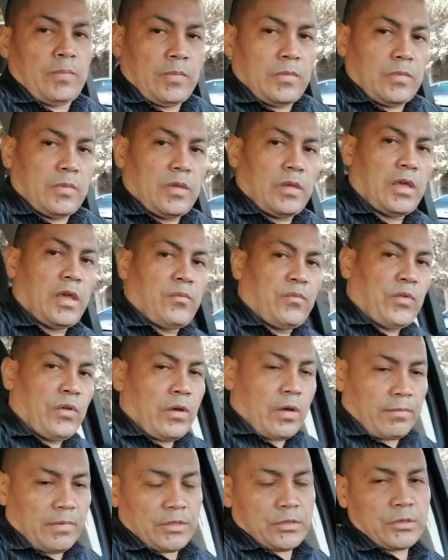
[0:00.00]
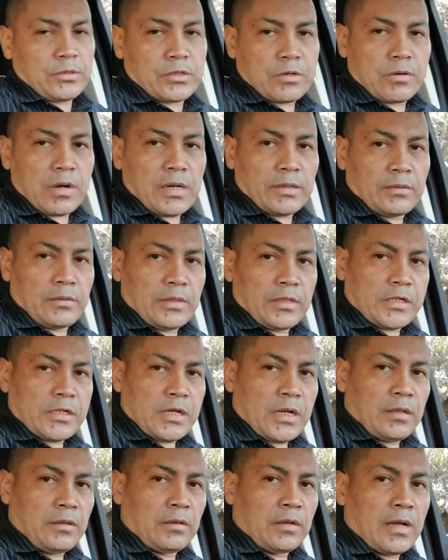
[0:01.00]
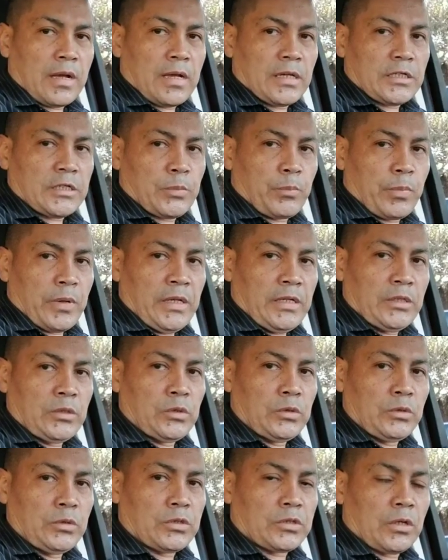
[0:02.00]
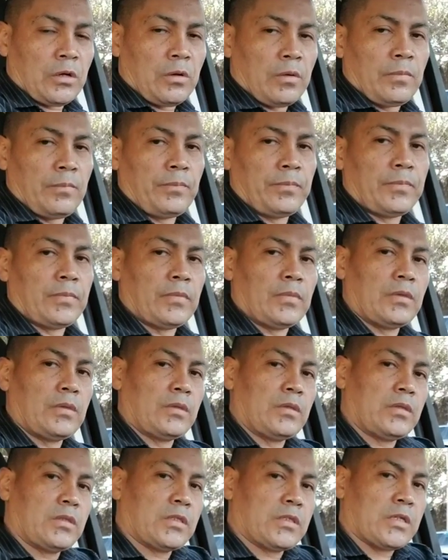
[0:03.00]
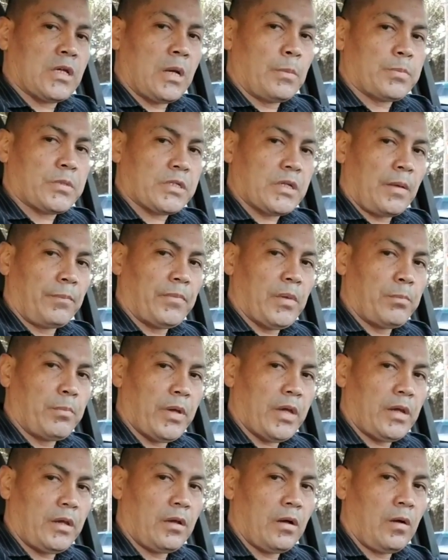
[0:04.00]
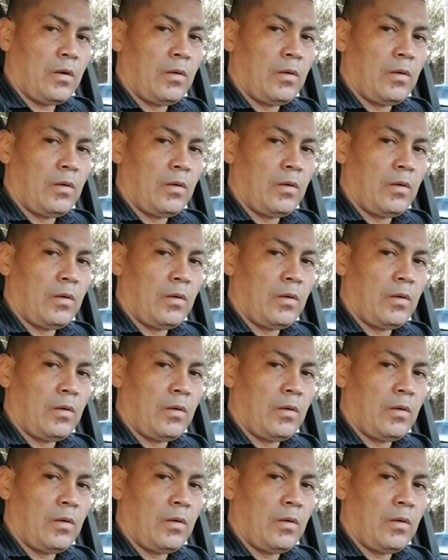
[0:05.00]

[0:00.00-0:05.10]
If you haven't subscribed to the channel, guys, please do so. Thumbs up the video.